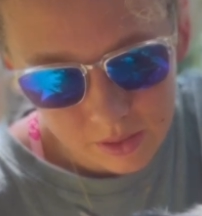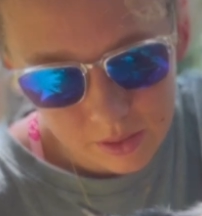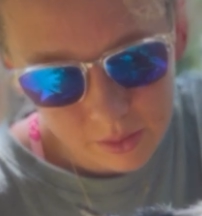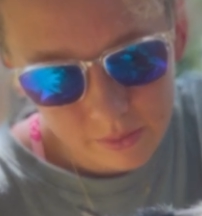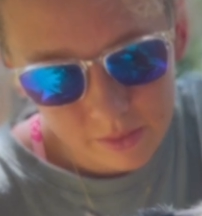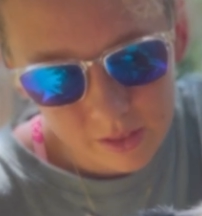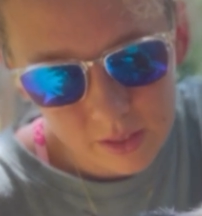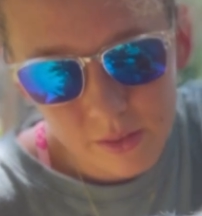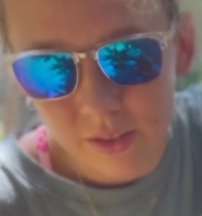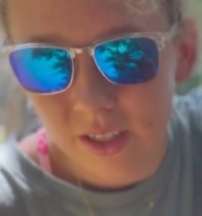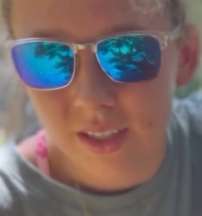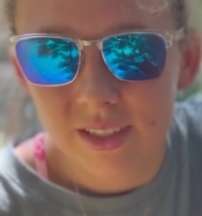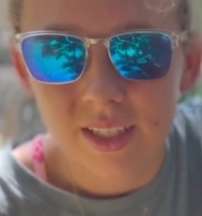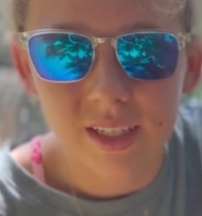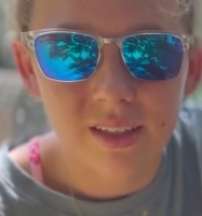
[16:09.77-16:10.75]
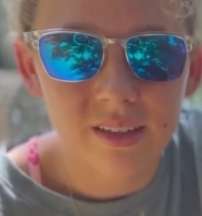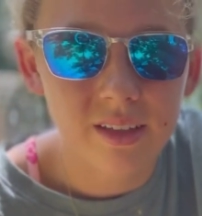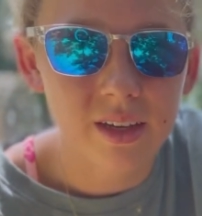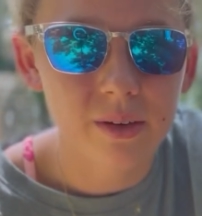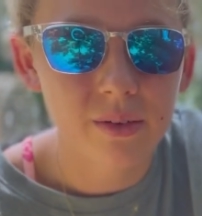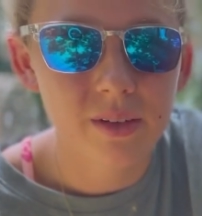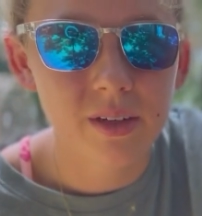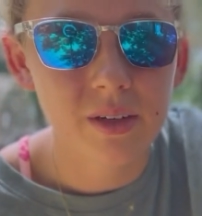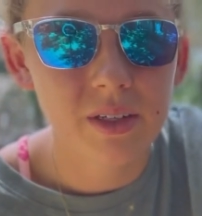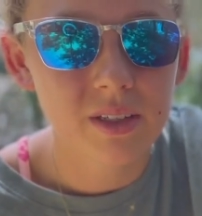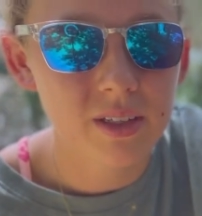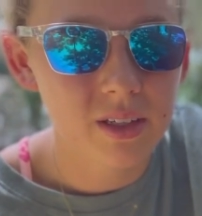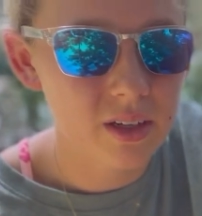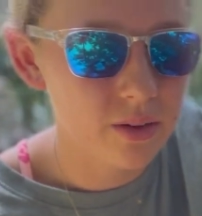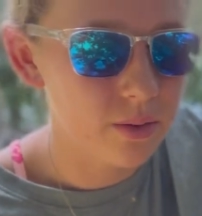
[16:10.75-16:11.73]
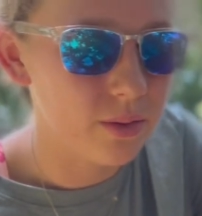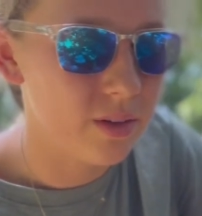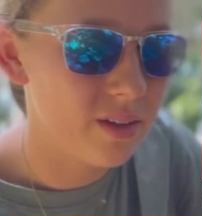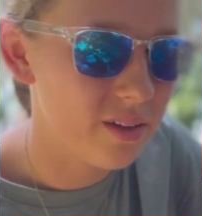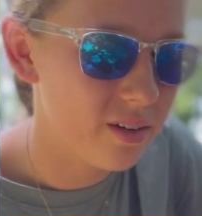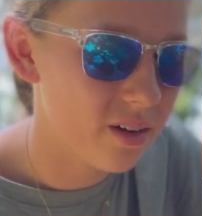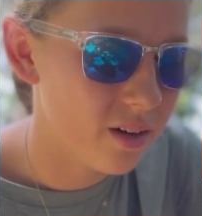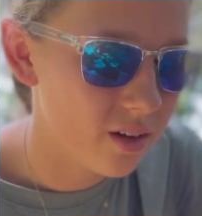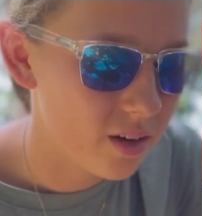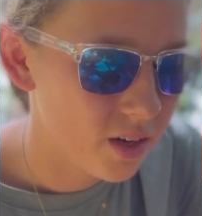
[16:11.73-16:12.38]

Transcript: hopefully no one else gets sick. Well, no, it's a cold or